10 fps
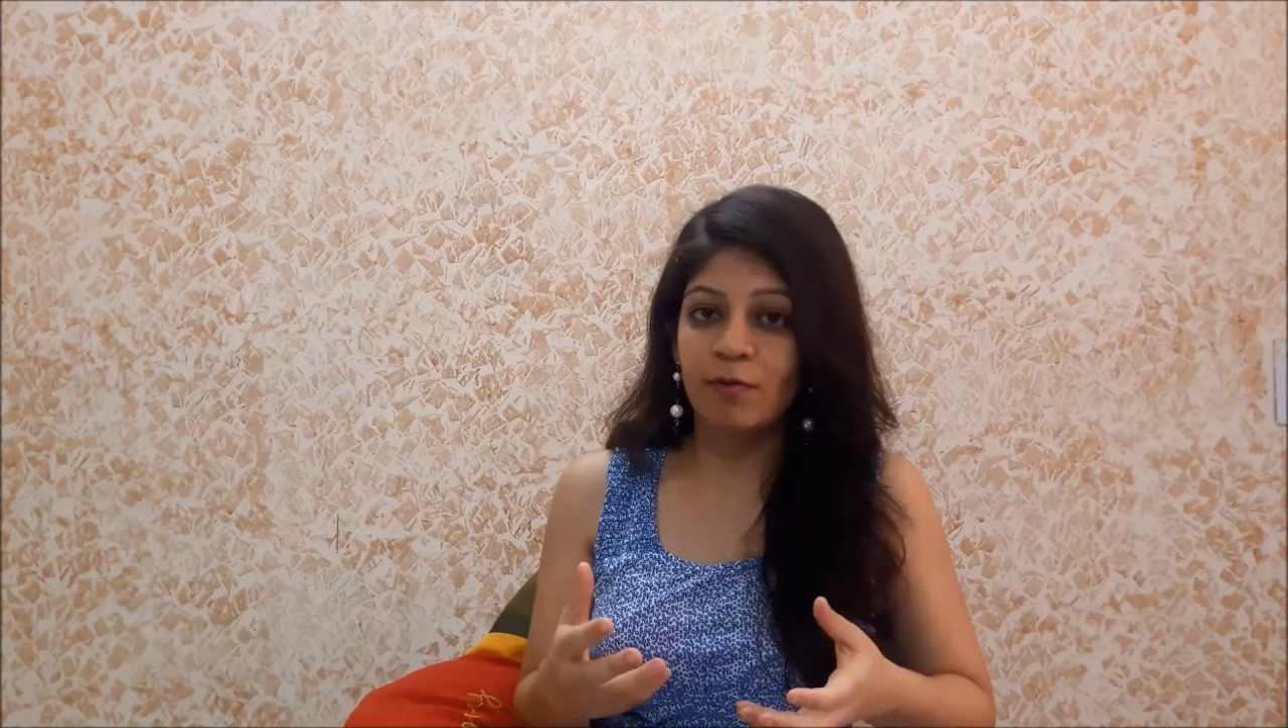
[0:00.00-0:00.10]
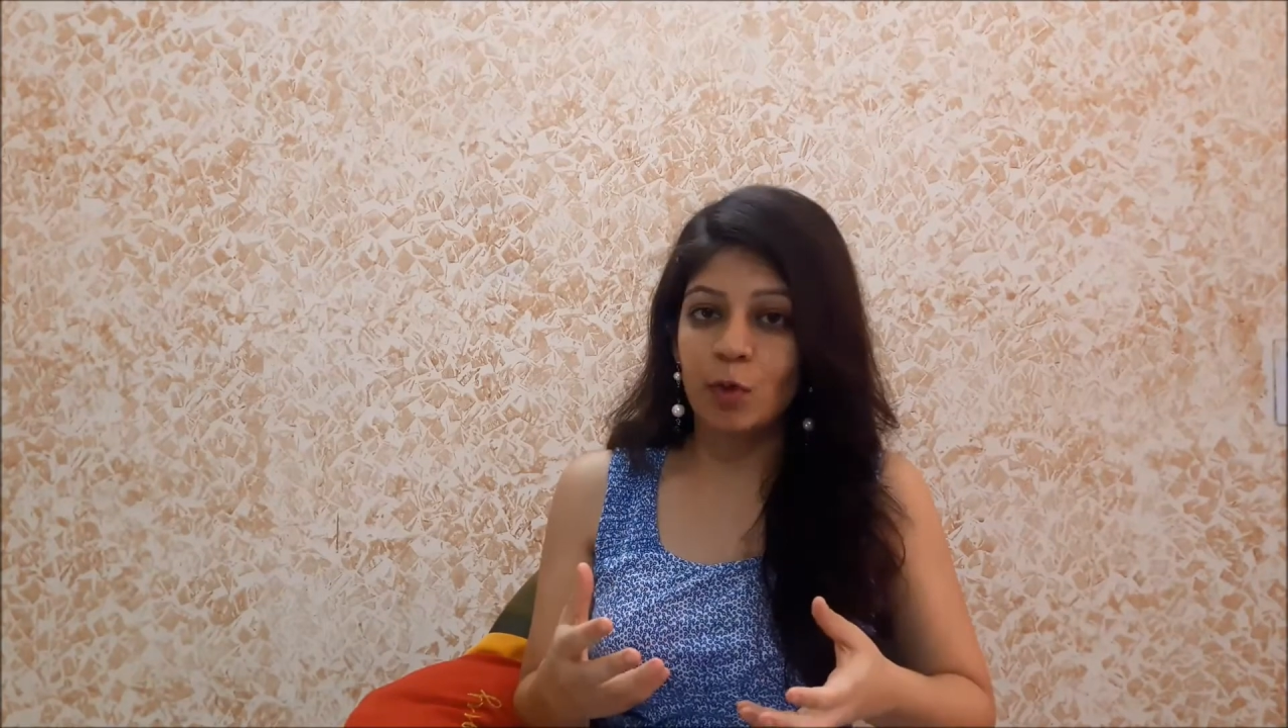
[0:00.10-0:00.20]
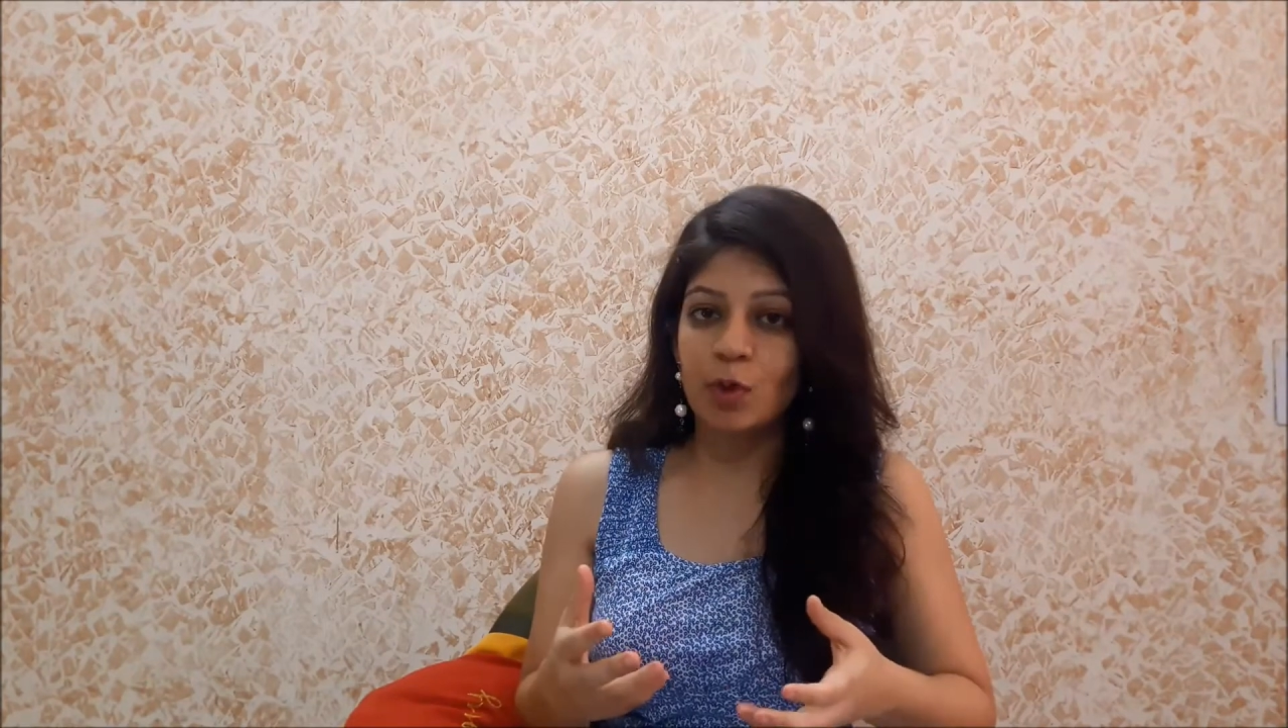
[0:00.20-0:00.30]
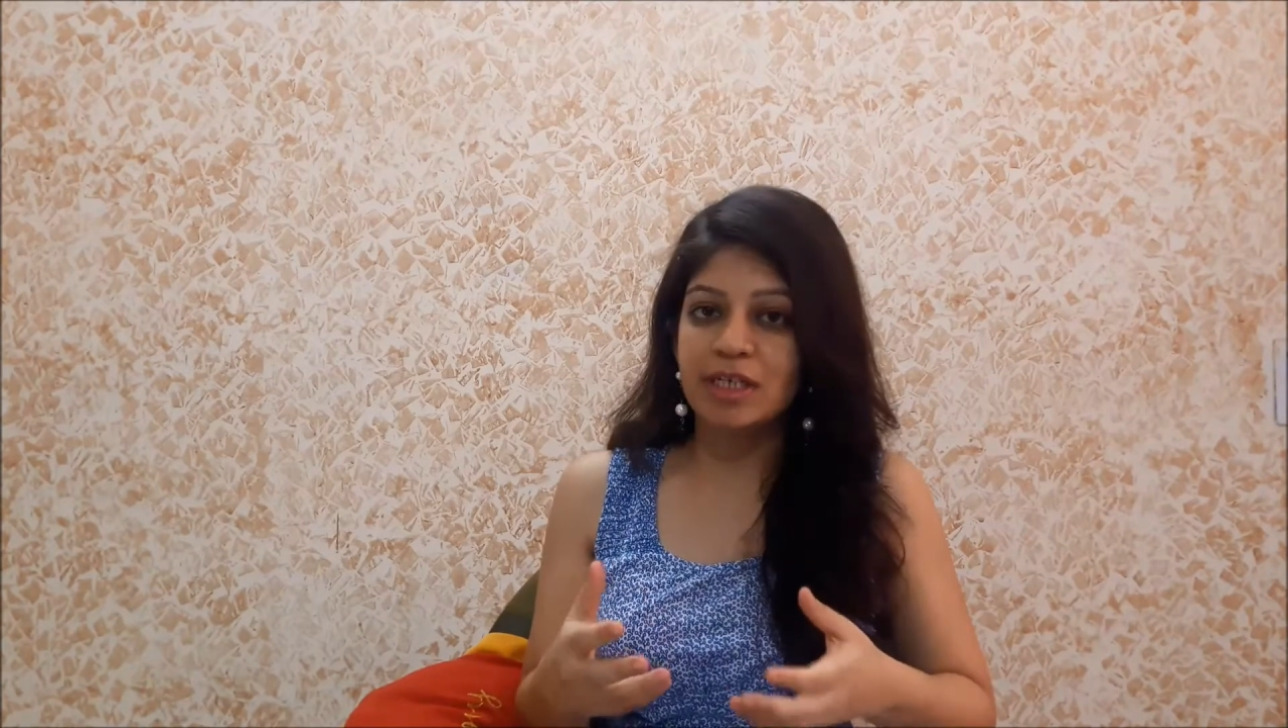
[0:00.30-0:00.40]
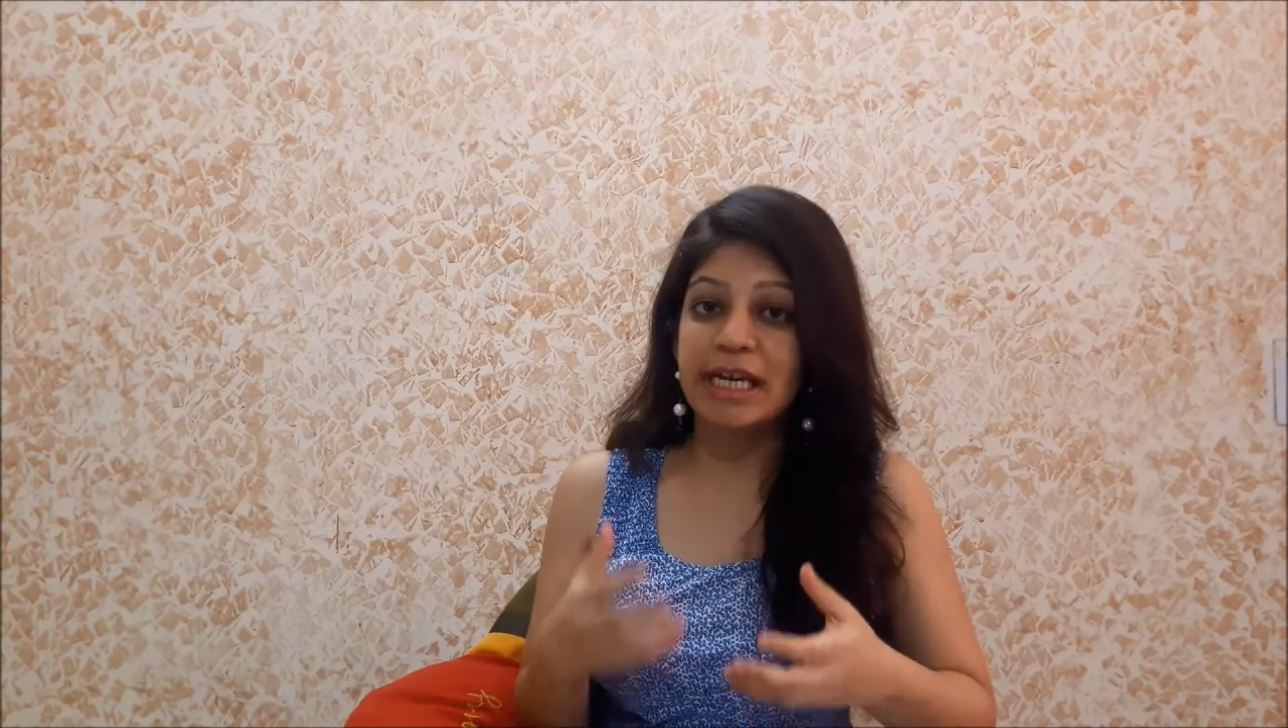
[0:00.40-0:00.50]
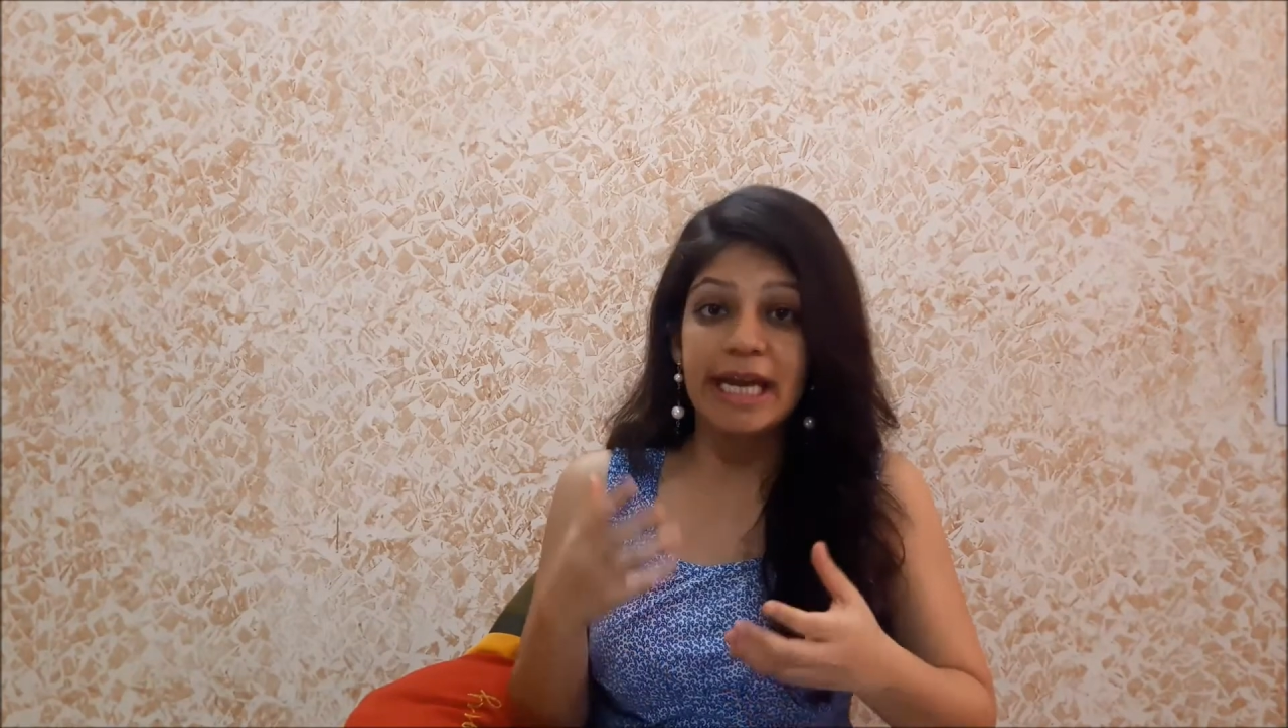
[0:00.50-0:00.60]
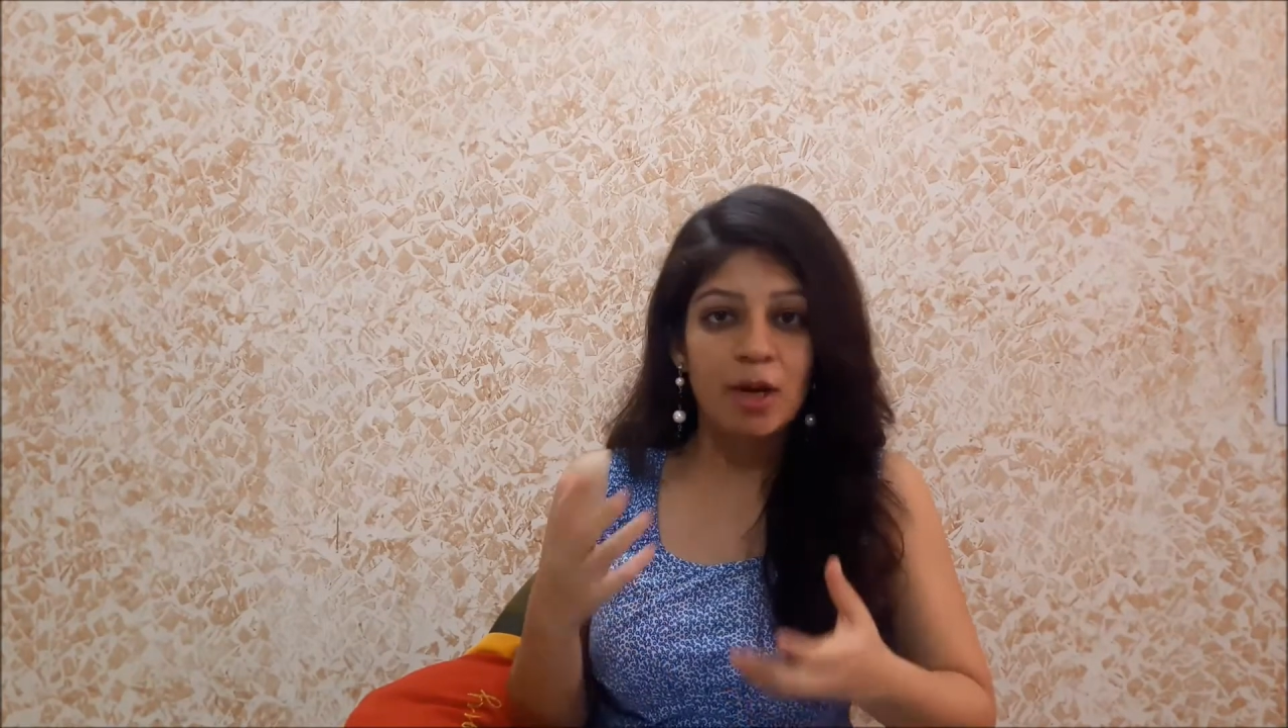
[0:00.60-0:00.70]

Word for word: the food